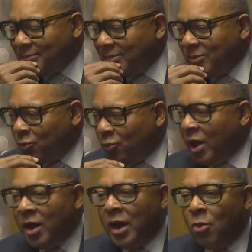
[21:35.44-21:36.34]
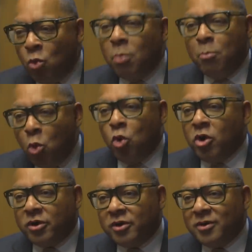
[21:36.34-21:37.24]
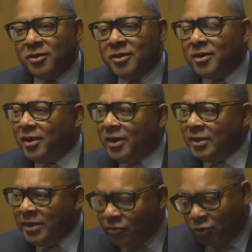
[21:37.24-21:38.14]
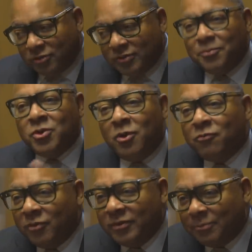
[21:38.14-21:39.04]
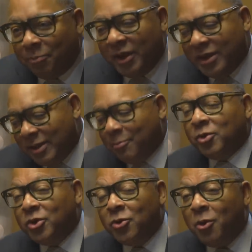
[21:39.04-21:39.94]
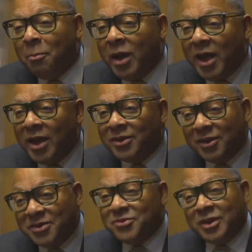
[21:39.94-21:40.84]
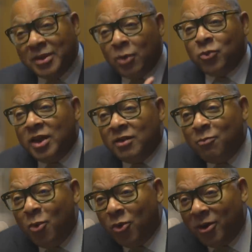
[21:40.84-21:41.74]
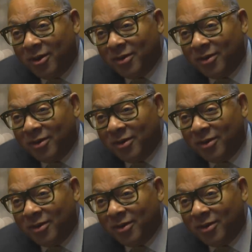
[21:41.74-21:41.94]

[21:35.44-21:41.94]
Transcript: you know, I, I want more and he took something off of his plate and put it on mine. And he said, Now we have more.